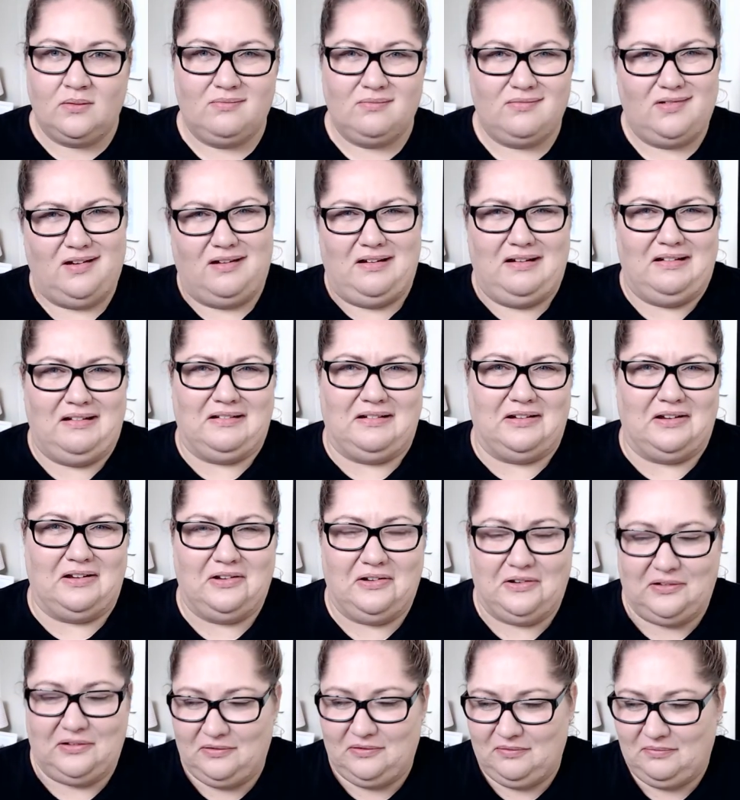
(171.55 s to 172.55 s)
I don't
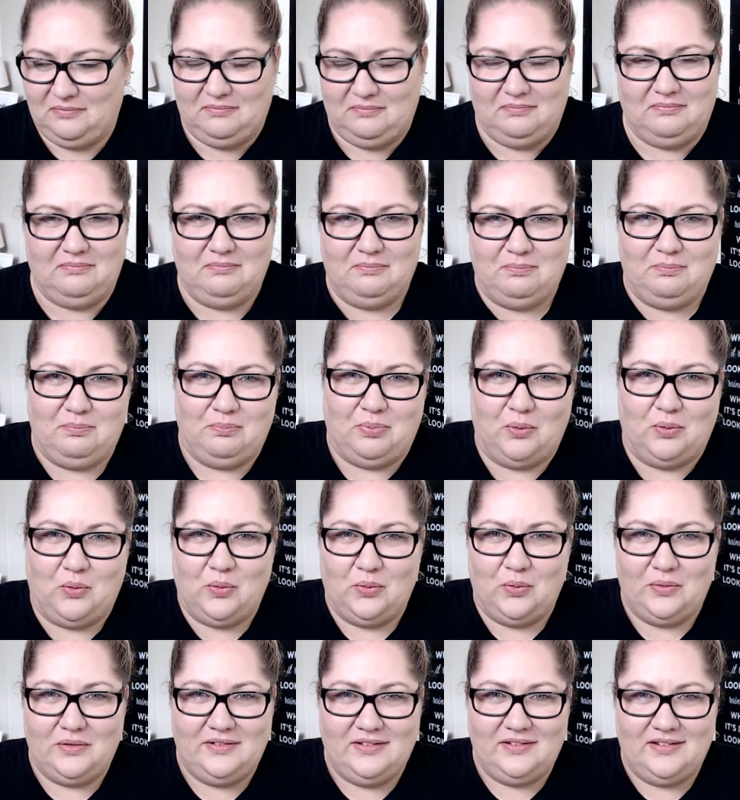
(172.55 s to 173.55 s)
know,
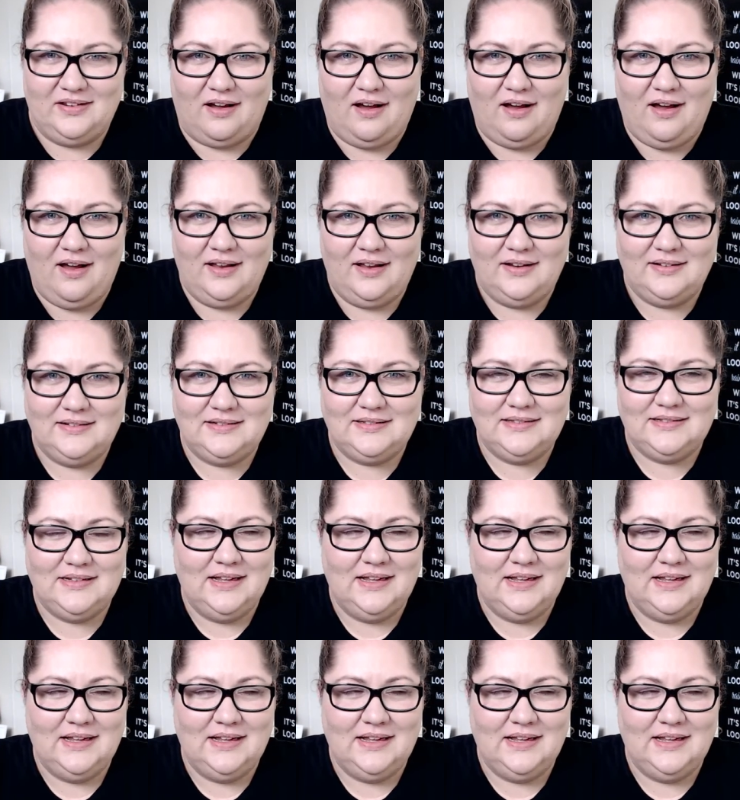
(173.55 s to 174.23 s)
board size,